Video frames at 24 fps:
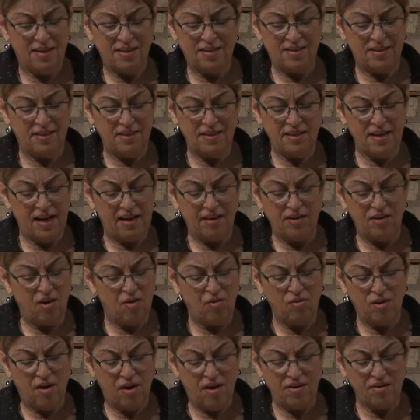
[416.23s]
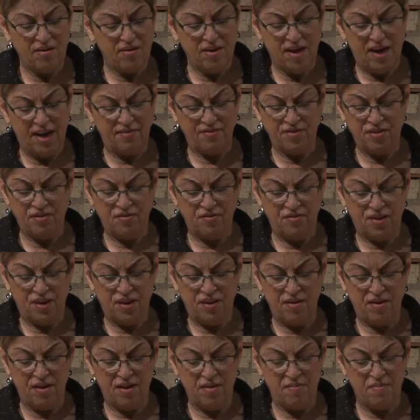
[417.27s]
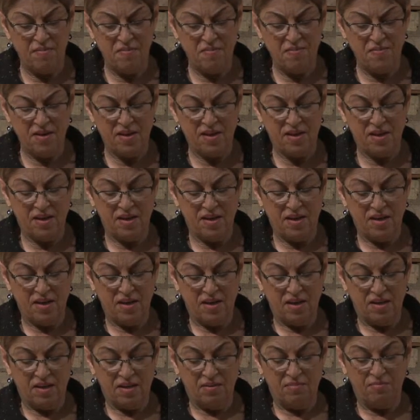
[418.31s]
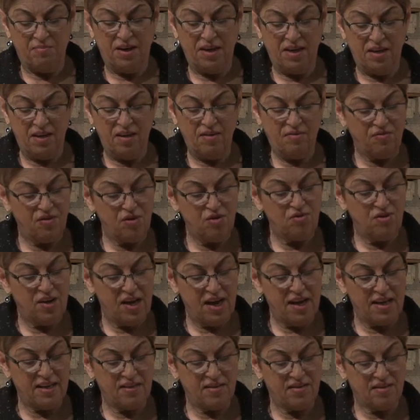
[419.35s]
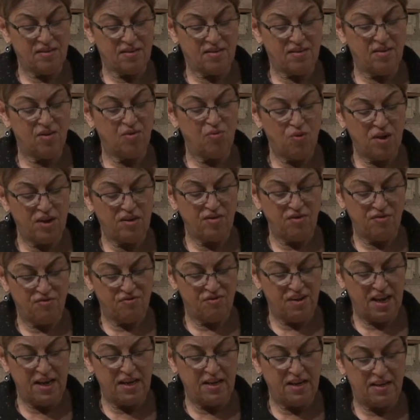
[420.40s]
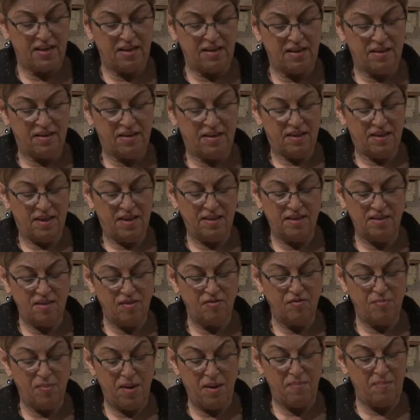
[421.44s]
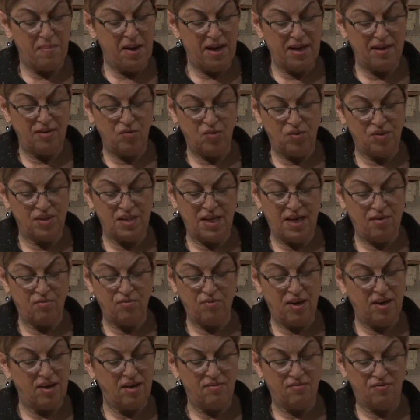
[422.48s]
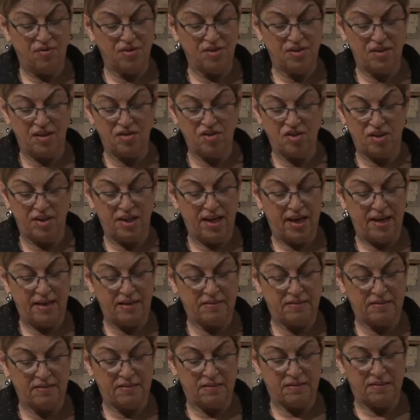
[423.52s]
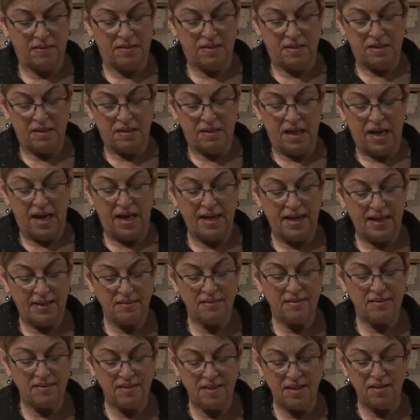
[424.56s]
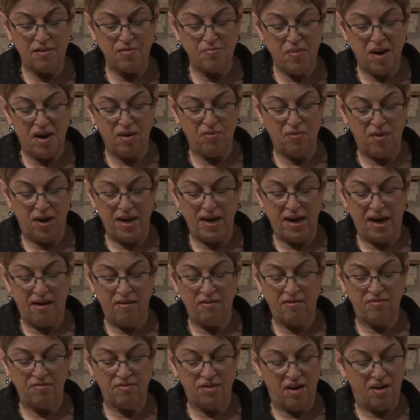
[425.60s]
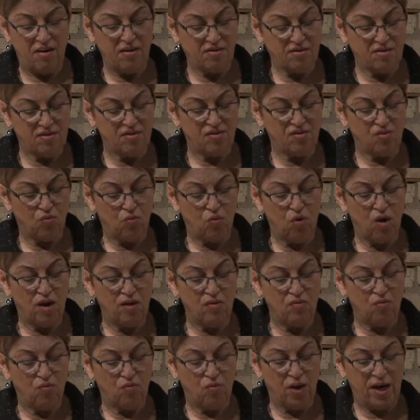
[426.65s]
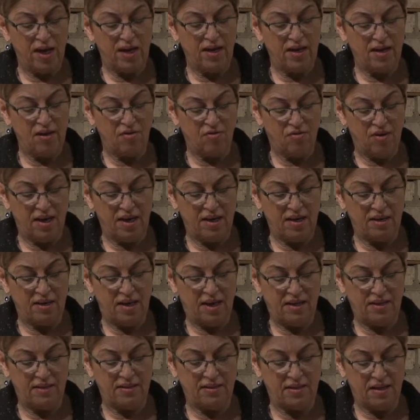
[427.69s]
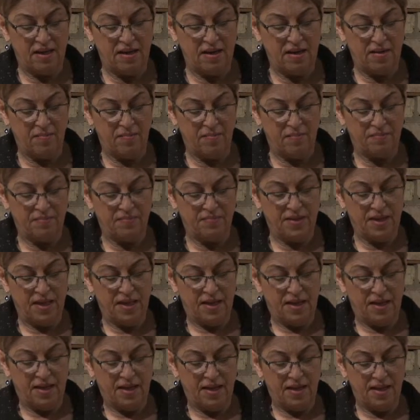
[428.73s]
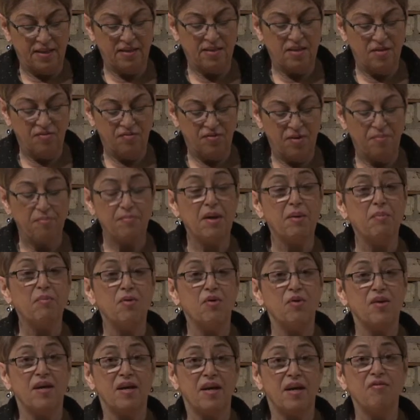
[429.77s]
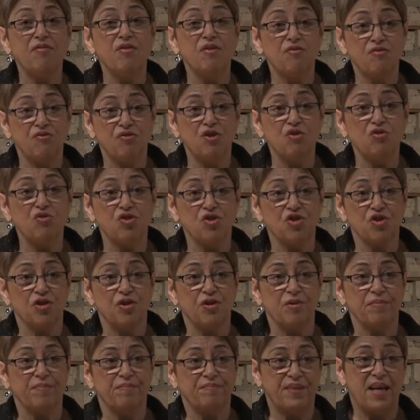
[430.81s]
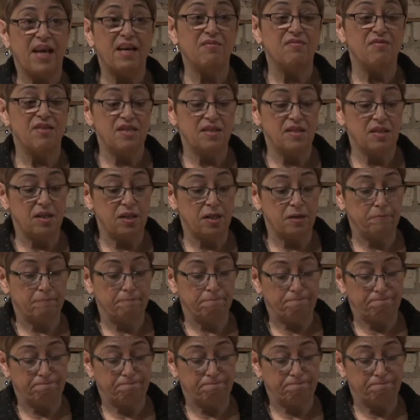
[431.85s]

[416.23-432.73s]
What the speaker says: Didn't I no longer have to fear him? But in a few days, the wonder faded, as if my mind was not ready for such light. I had to dig my way out of darkness one weighty grain at a time, as if a memory of the future had visited.